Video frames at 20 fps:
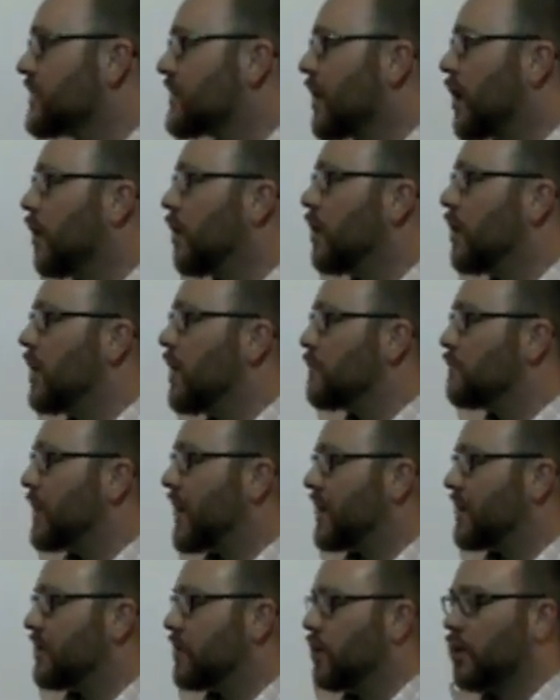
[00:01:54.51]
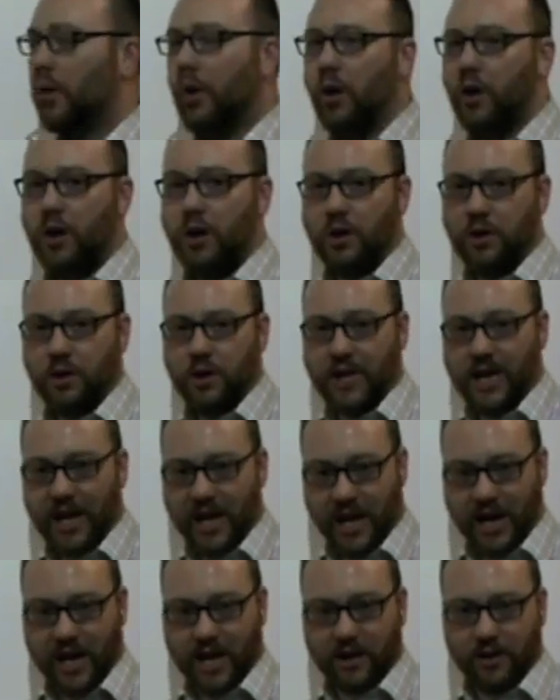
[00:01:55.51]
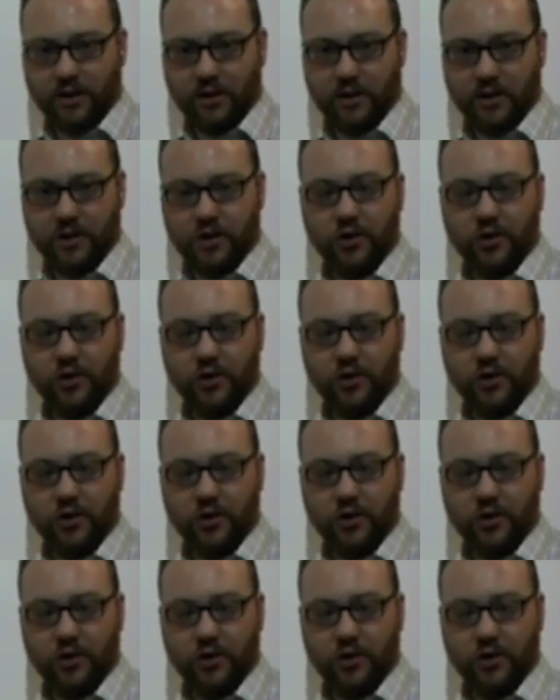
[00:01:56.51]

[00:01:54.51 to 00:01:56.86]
So, but, or, and.